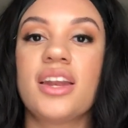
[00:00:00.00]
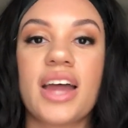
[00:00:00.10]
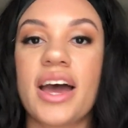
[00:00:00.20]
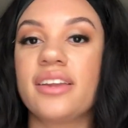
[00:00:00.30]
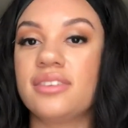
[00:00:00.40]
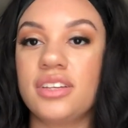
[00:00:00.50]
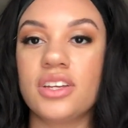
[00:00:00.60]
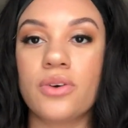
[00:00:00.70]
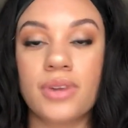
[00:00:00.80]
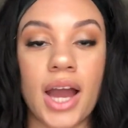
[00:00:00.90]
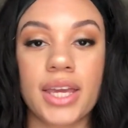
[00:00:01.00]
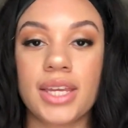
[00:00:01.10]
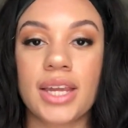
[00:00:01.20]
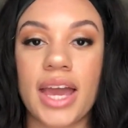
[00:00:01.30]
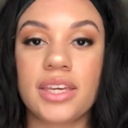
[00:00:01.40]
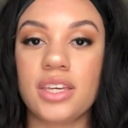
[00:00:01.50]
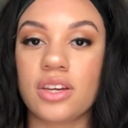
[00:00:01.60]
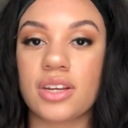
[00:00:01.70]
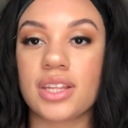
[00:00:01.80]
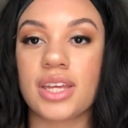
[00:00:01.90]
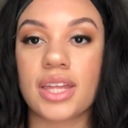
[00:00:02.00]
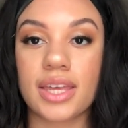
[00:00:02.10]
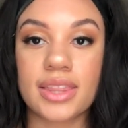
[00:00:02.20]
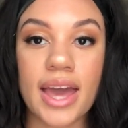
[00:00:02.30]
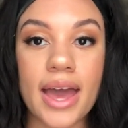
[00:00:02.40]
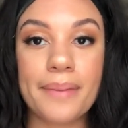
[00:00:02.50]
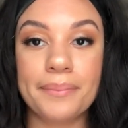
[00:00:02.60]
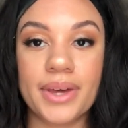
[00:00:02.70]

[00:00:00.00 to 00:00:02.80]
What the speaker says: Not, you know, knocking Nike or anything like that,